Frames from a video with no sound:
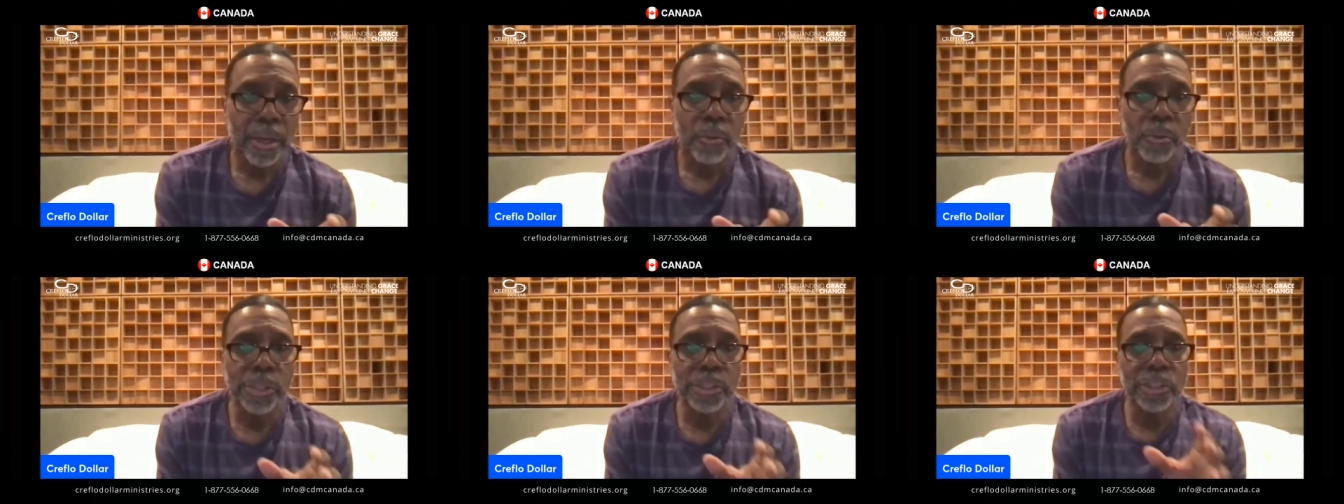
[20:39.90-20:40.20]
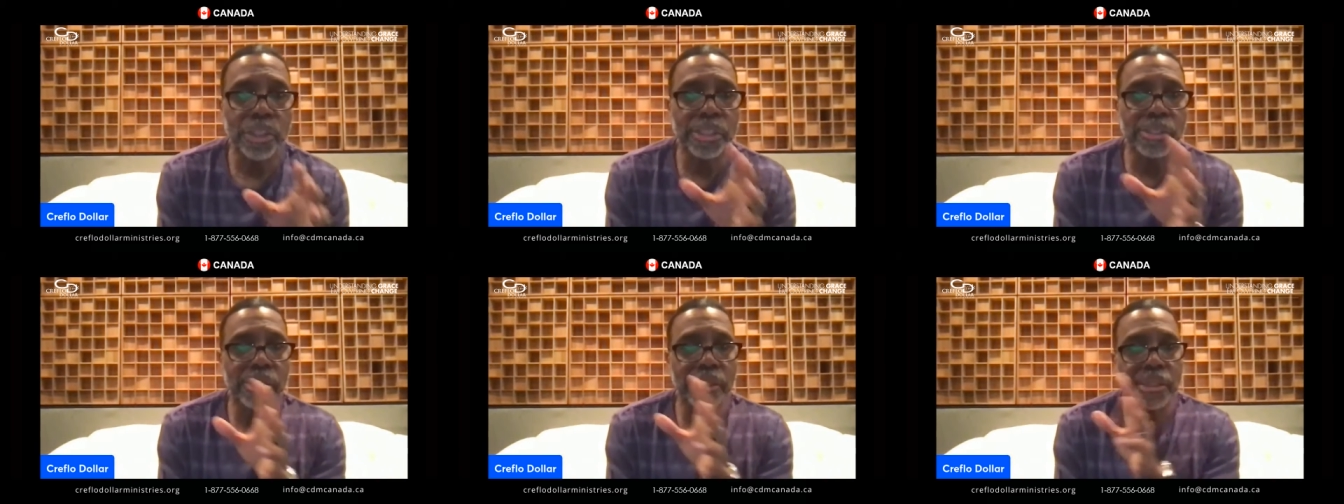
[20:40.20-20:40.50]
When
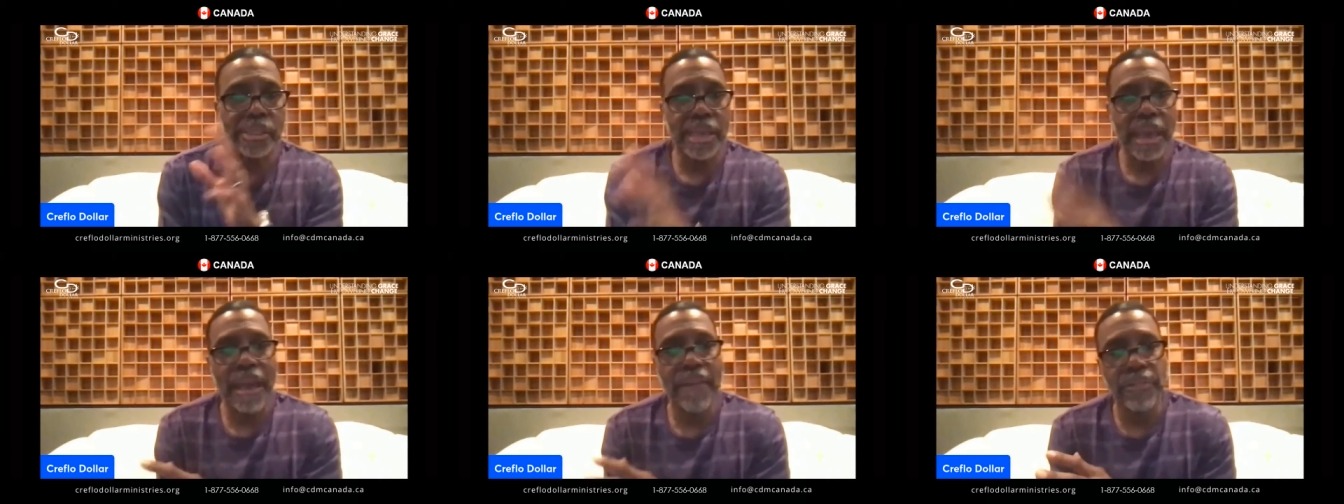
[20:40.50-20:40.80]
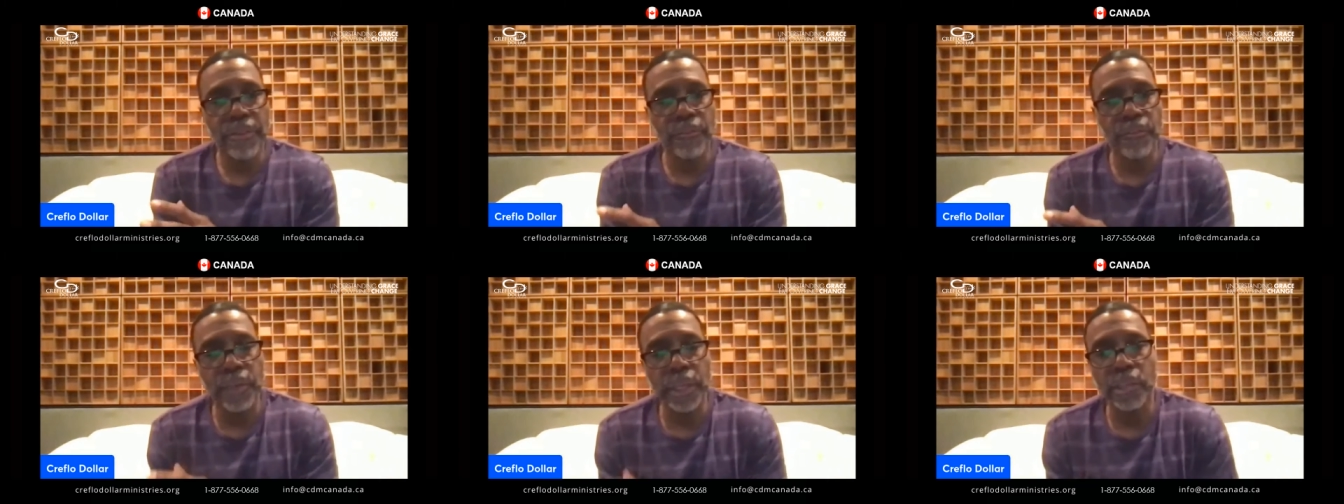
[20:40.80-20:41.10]
Jesus
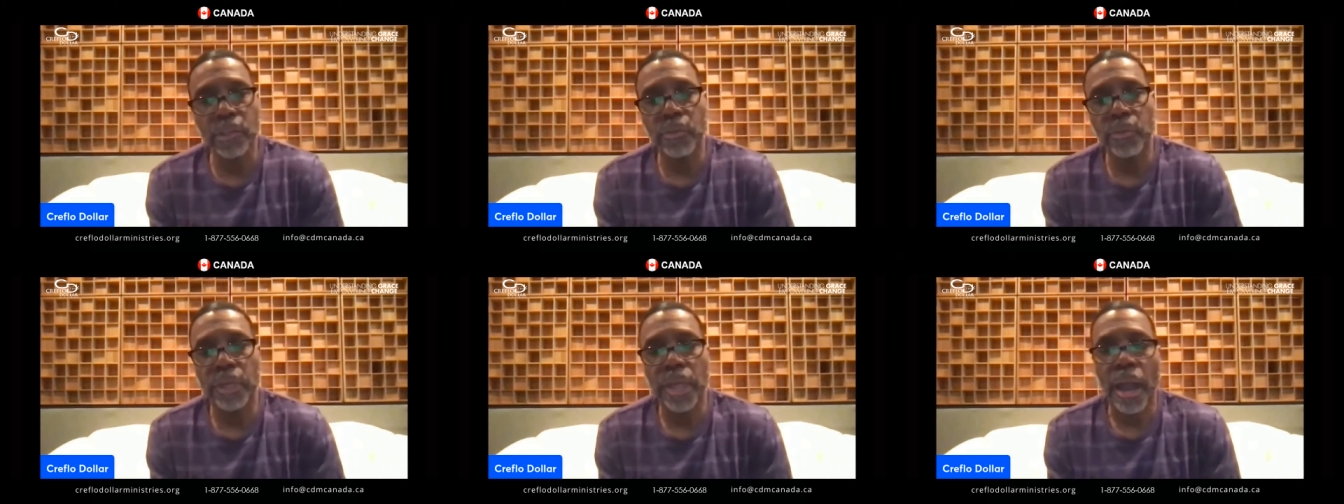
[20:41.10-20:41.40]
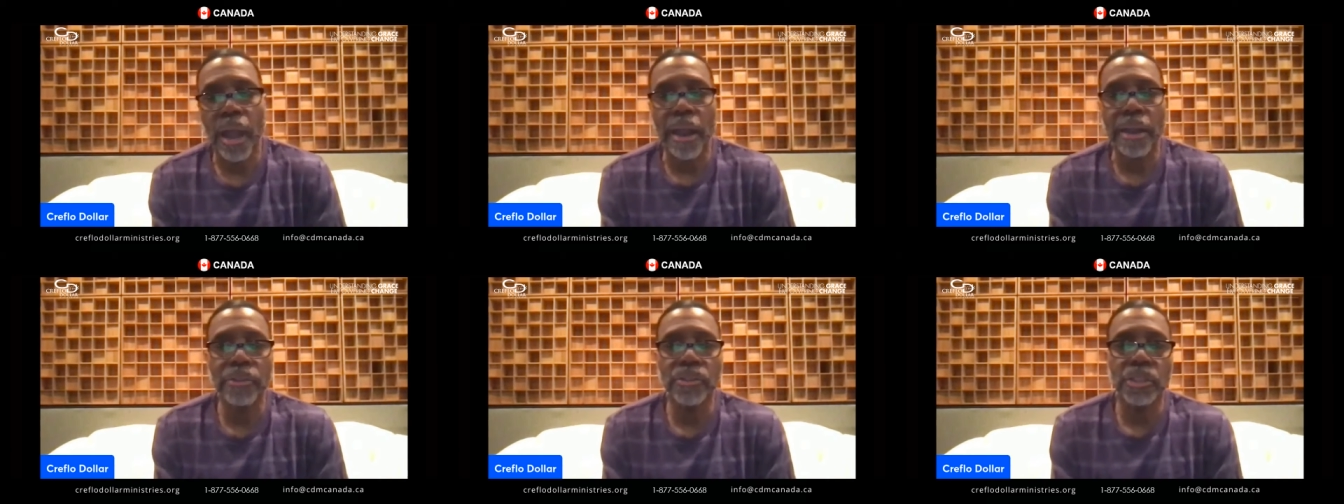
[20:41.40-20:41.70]
got the victory,
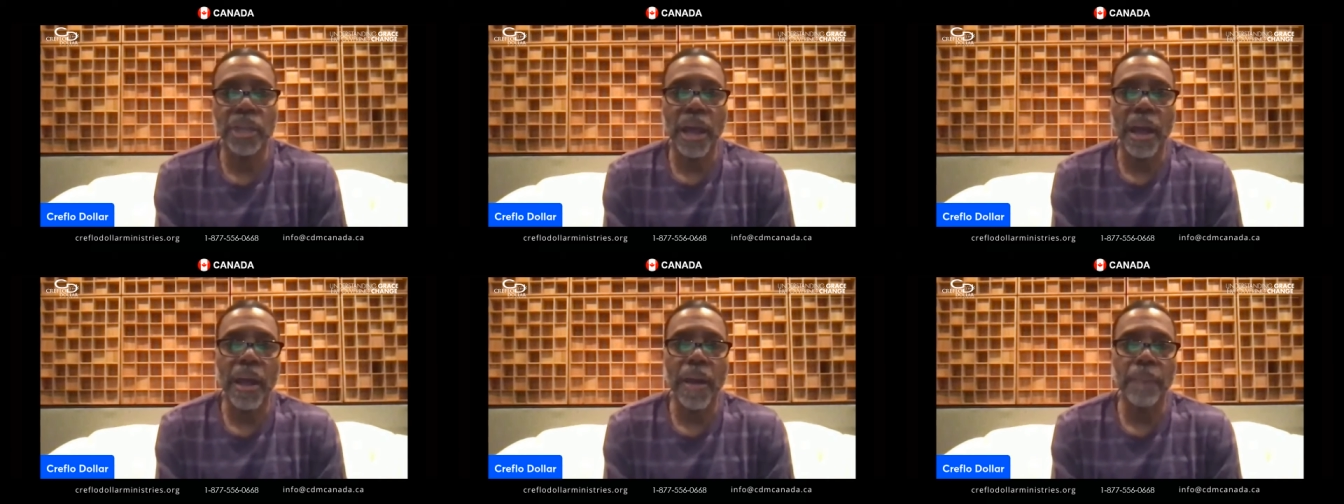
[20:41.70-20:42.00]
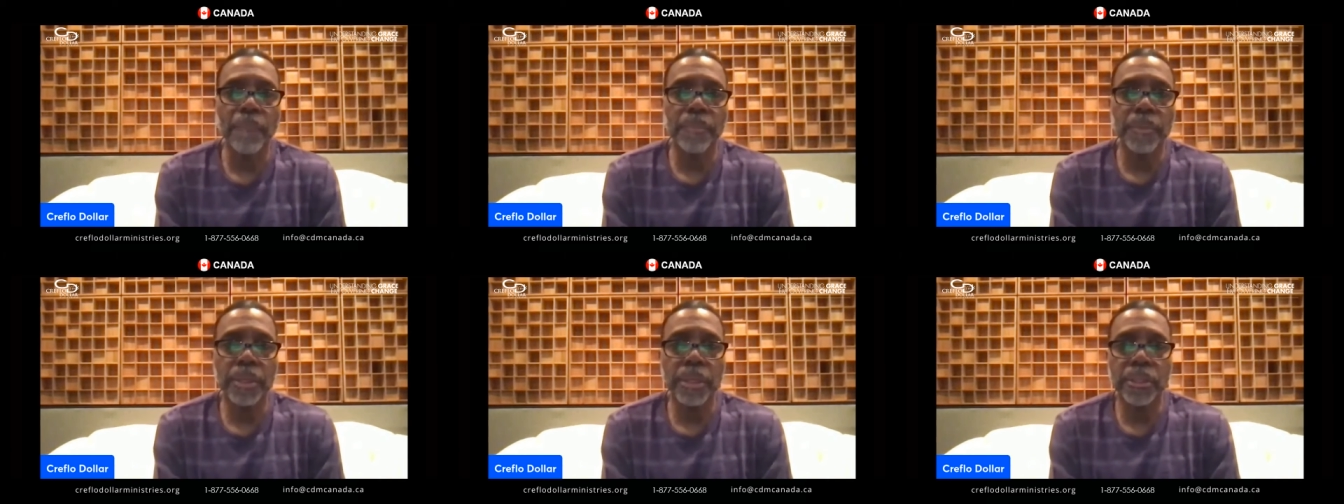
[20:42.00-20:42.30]
our
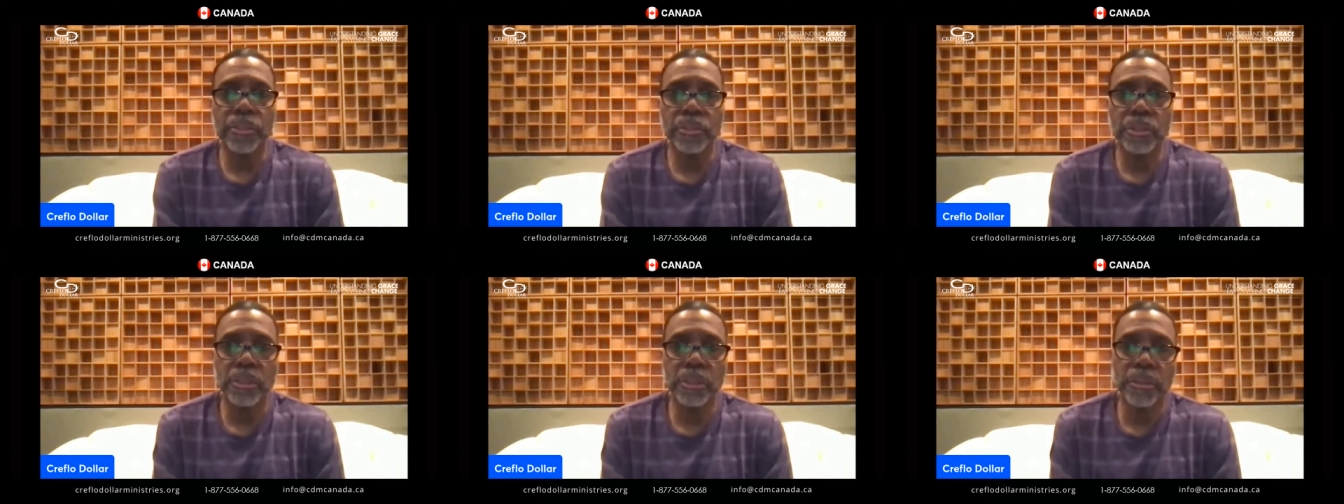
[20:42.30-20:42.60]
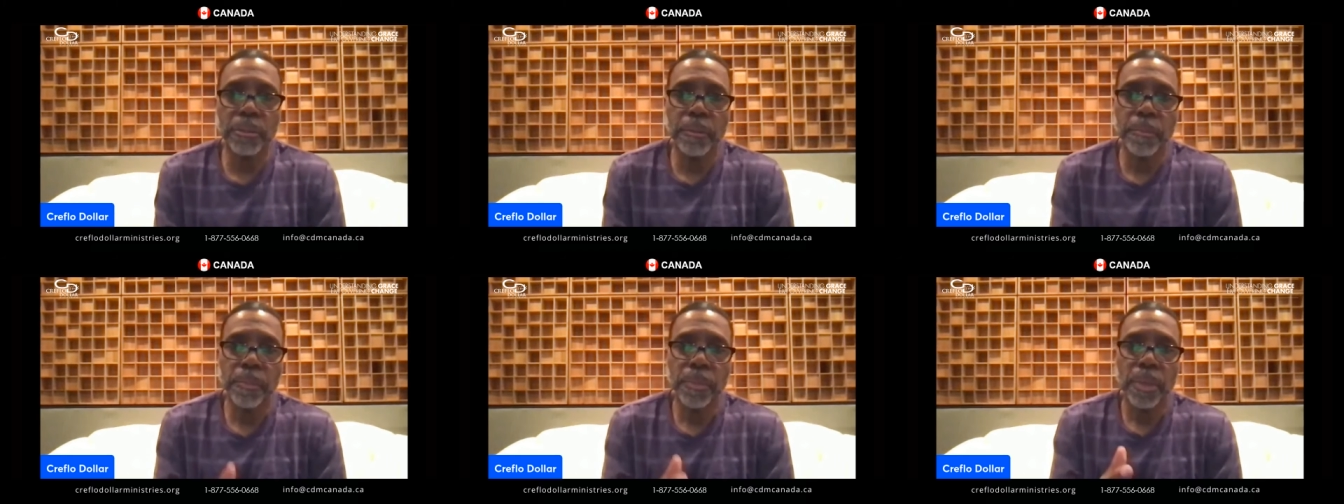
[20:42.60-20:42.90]
job is
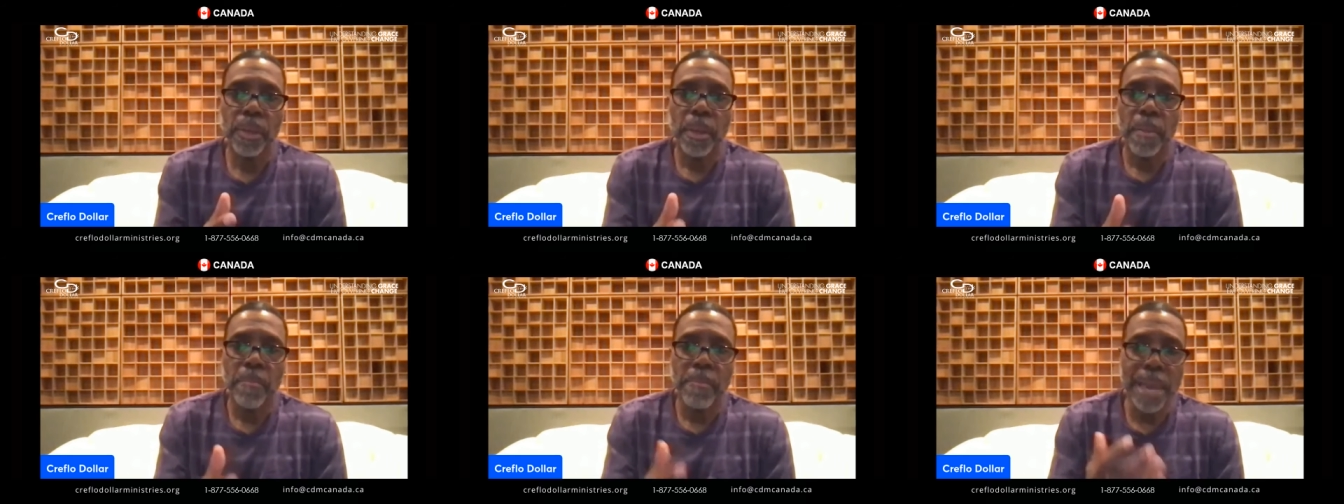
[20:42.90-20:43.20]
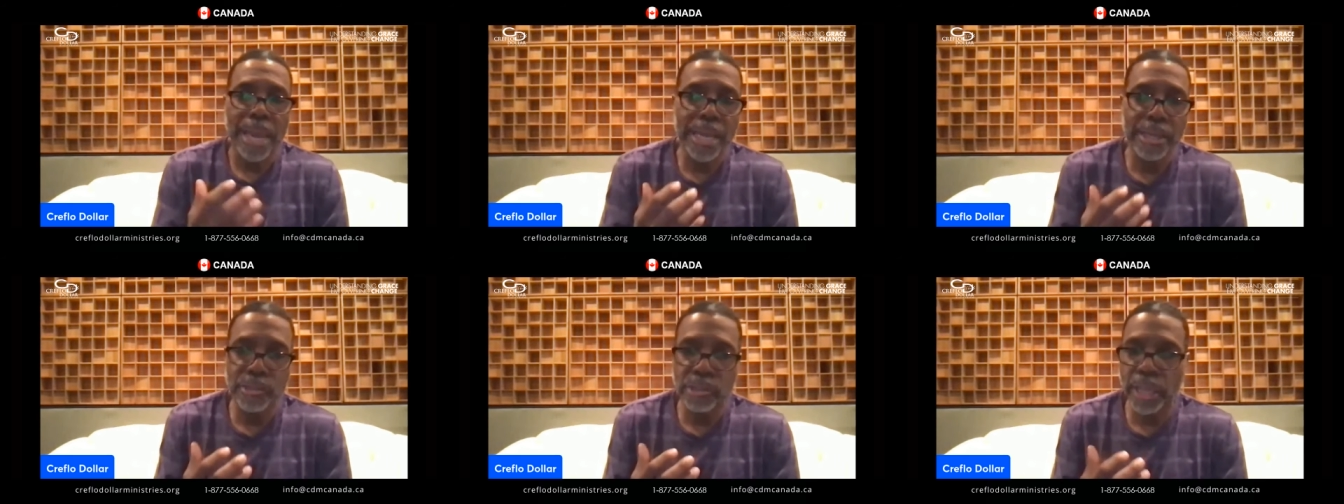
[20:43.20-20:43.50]
to
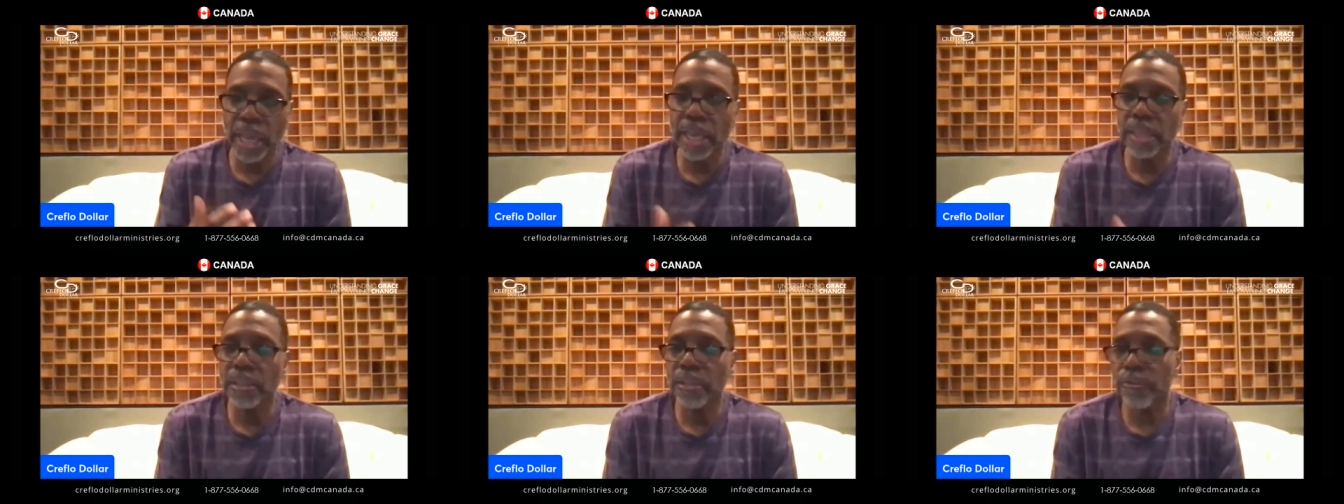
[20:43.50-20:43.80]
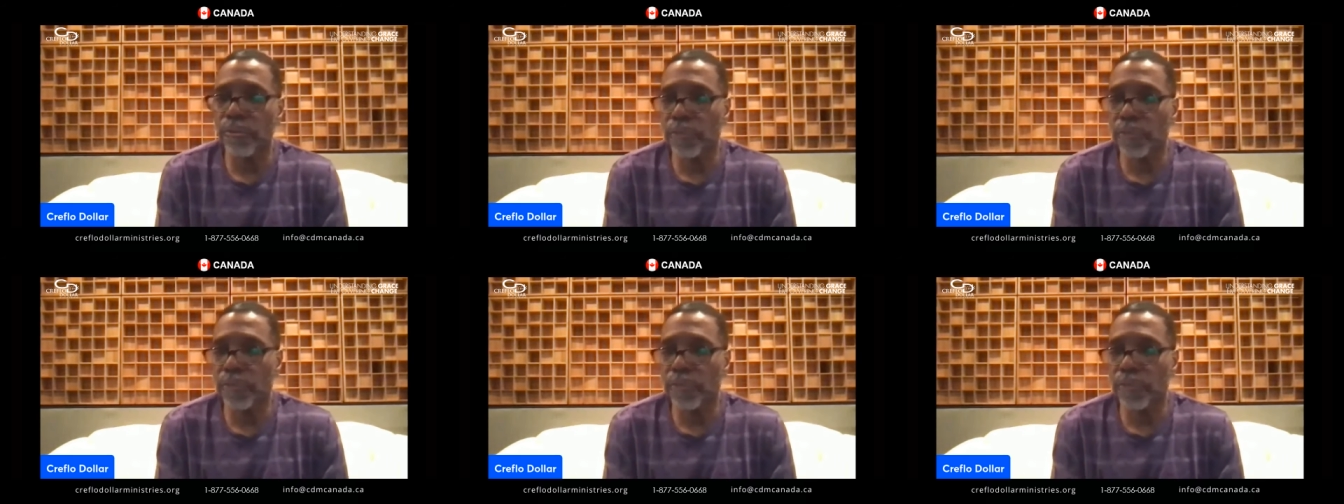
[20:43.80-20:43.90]
maintain